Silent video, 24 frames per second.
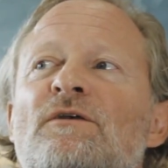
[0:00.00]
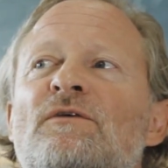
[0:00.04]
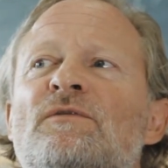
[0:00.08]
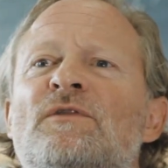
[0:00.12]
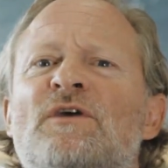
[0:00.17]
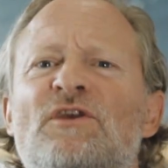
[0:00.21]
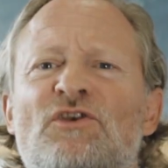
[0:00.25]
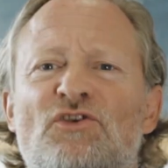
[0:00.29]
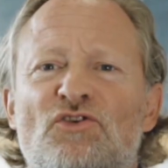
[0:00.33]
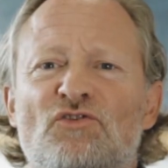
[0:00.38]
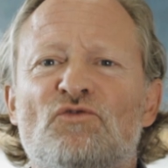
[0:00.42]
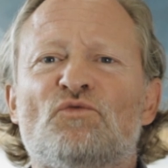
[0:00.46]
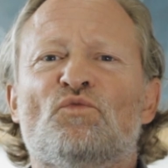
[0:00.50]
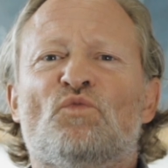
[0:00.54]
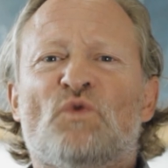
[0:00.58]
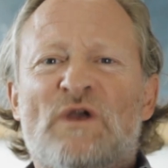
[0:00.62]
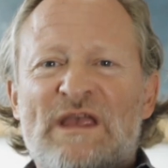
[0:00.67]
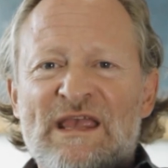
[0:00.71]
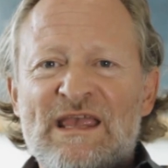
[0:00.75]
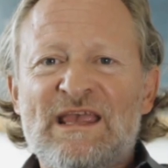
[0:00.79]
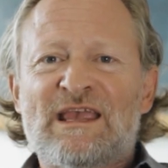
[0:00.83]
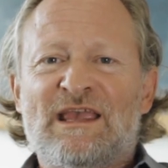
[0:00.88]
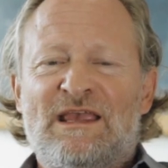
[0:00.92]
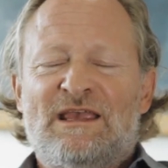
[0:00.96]
The,
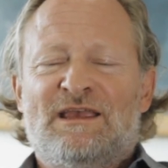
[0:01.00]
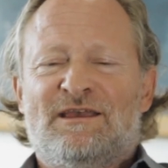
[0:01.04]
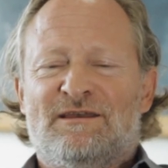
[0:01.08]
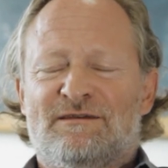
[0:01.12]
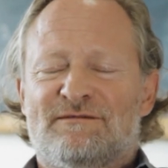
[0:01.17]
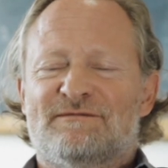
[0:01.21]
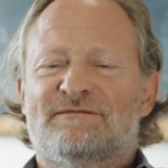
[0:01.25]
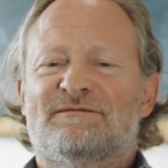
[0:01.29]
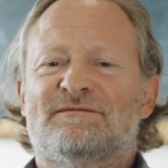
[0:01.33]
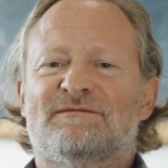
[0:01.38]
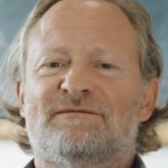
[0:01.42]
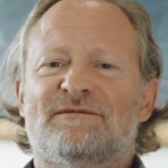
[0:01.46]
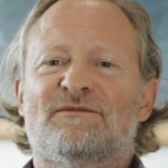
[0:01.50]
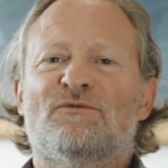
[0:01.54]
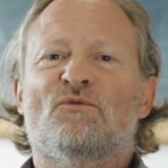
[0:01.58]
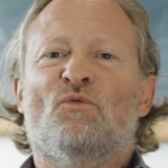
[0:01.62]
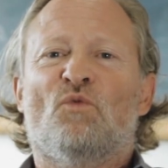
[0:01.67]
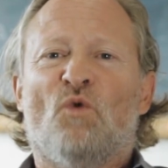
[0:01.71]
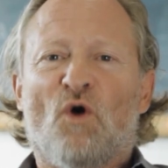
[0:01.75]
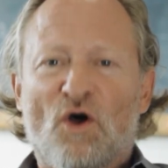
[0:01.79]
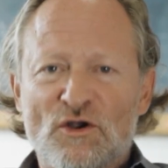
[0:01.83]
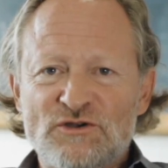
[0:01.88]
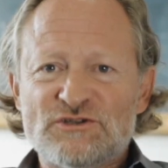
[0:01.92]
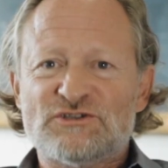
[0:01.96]
we
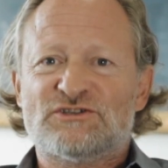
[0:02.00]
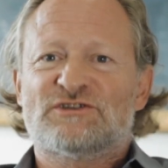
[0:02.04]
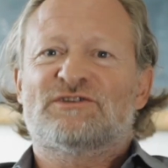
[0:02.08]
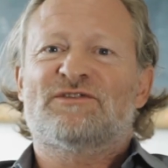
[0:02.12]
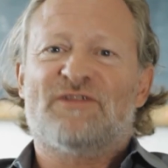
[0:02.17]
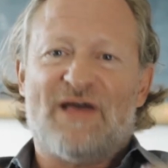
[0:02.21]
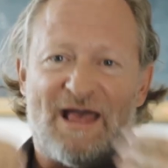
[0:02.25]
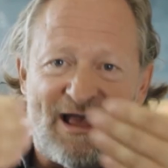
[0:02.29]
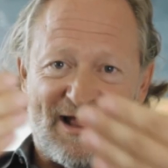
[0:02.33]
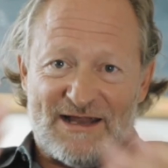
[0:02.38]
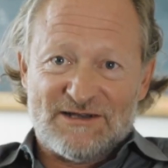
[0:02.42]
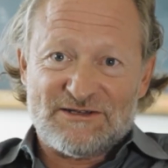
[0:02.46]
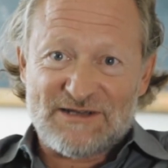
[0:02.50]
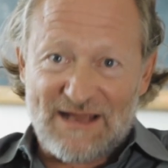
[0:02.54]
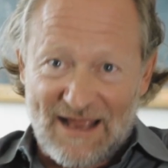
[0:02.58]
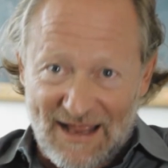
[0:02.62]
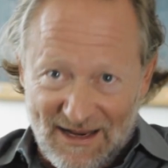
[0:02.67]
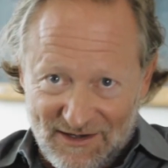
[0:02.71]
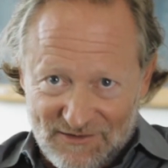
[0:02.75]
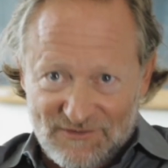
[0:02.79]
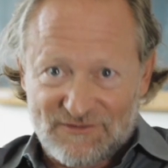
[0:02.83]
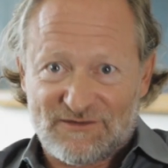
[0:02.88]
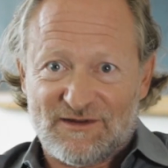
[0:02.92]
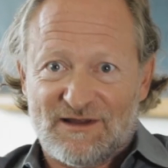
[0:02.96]
want that
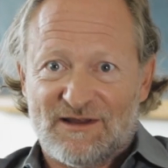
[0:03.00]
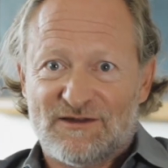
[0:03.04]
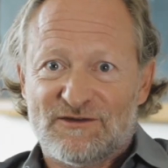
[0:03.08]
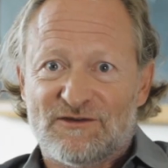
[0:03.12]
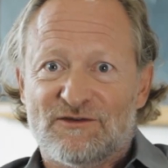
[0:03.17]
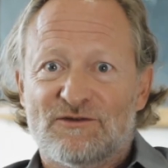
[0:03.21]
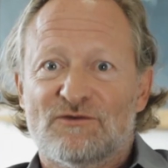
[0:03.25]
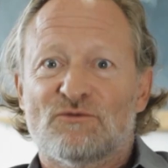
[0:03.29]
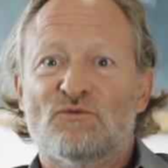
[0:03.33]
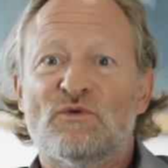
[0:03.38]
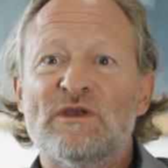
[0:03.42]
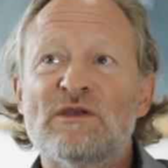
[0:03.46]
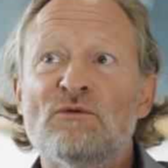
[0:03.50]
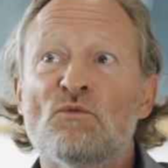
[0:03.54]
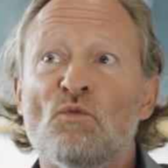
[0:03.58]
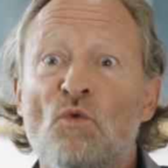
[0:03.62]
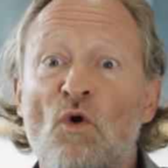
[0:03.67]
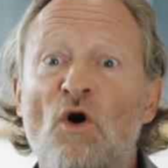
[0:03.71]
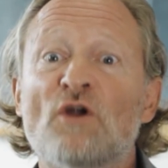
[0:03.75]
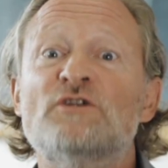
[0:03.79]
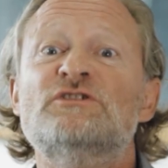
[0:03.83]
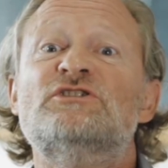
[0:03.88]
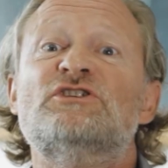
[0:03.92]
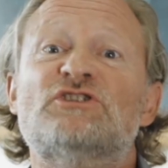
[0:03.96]
access. We
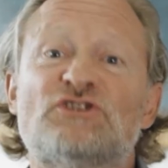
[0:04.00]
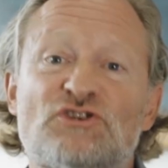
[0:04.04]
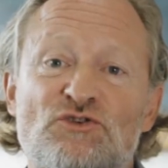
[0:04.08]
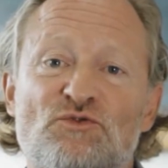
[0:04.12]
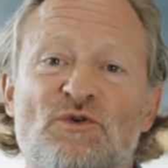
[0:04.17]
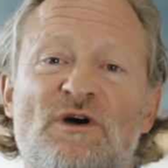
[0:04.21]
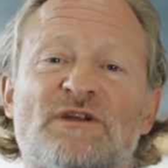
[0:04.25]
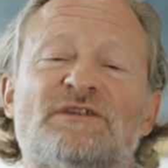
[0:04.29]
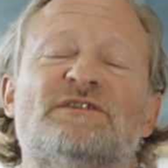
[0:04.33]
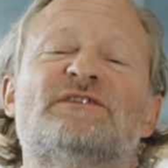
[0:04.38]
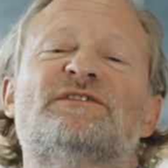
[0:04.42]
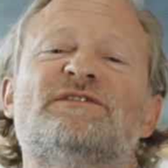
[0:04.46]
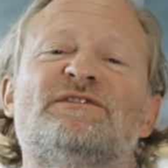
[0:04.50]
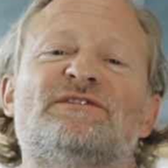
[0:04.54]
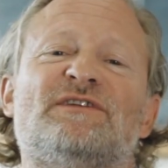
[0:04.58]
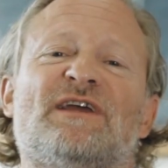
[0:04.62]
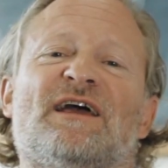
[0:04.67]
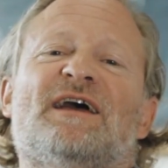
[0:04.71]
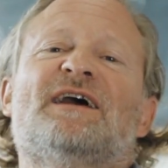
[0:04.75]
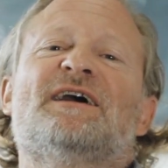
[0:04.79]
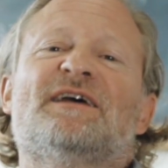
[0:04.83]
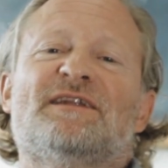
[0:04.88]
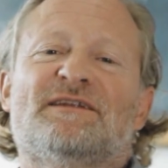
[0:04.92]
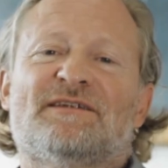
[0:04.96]
want to
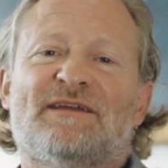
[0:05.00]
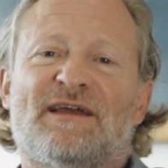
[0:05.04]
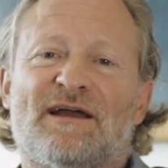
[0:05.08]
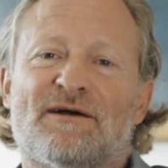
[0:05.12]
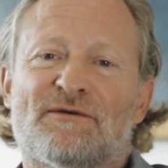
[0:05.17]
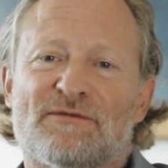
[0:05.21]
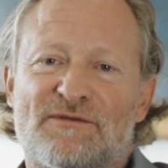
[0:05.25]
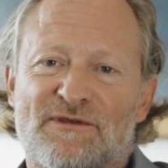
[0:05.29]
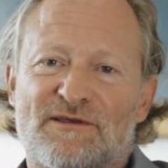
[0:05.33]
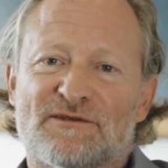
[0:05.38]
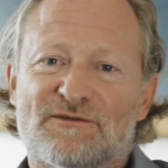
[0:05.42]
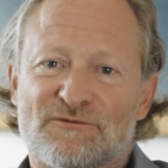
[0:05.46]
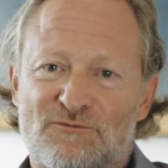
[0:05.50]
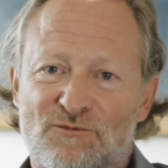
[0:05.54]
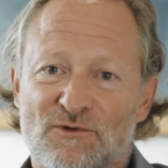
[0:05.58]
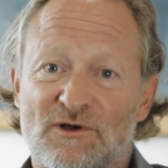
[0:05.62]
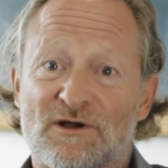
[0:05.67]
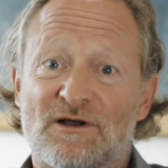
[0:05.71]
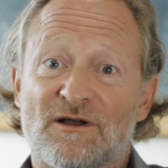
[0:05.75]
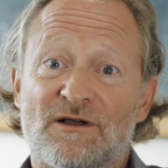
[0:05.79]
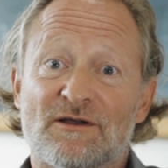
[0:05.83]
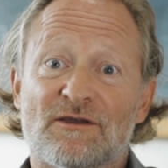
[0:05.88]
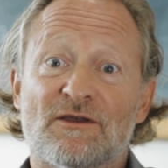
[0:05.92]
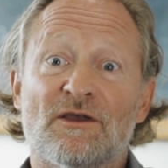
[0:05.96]
understand how things
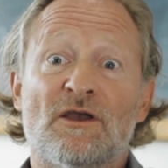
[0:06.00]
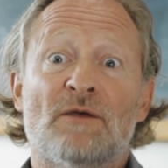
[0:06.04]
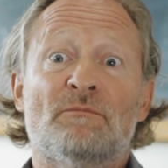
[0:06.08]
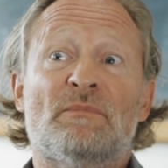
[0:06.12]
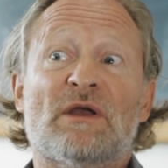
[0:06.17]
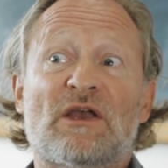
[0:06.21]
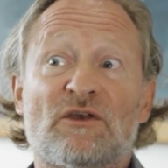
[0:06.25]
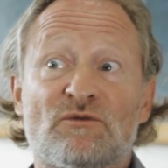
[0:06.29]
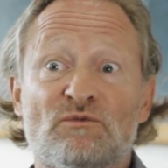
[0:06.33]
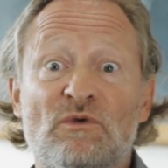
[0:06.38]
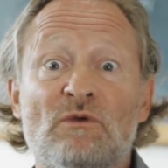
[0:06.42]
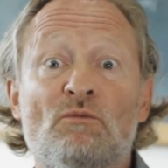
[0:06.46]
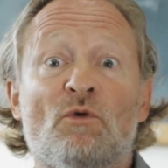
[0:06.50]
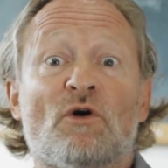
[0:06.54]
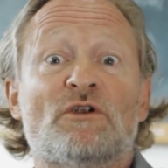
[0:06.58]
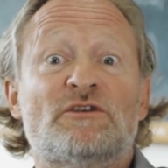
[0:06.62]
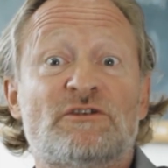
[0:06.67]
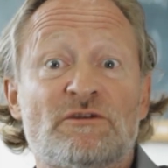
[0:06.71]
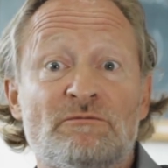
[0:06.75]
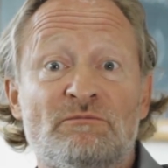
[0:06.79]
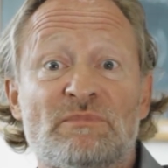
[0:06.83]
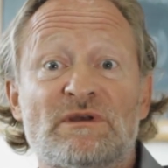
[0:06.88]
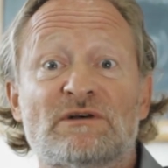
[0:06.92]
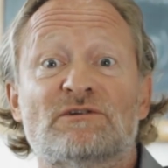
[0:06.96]
work because we
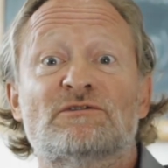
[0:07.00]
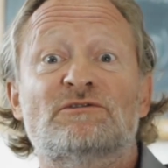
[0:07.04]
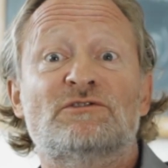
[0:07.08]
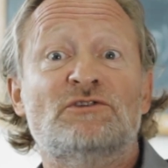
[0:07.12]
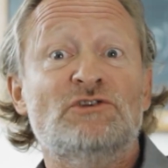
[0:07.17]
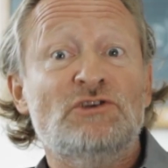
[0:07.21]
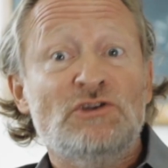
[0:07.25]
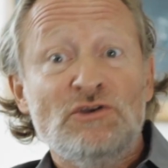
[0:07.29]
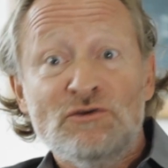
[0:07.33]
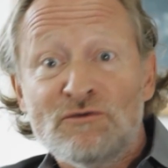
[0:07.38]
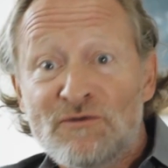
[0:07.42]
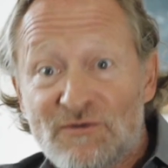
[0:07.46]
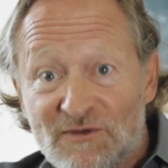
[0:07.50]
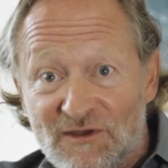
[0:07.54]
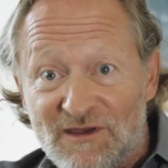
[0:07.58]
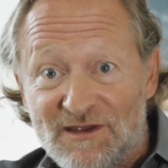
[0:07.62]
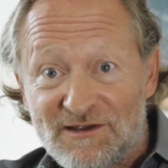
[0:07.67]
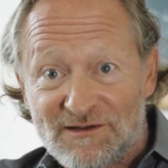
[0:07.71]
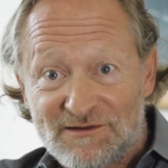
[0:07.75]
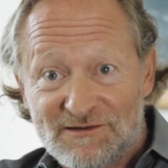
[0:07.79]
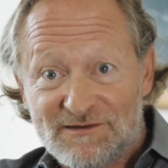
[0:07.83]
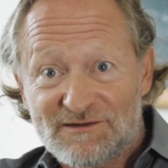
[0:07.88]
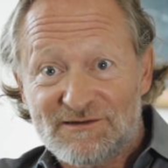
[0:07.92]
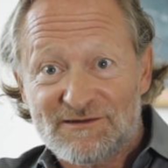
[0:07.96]
want to build new
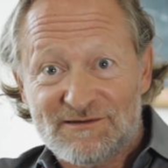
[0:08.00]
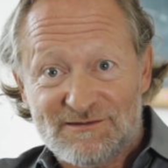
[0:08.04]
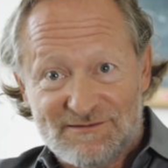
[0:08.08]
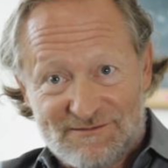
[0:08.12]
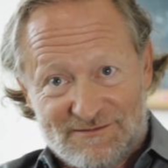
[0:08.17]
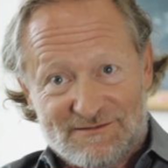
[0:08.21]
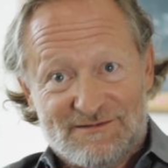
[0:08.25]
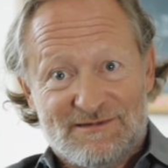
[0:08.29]
things.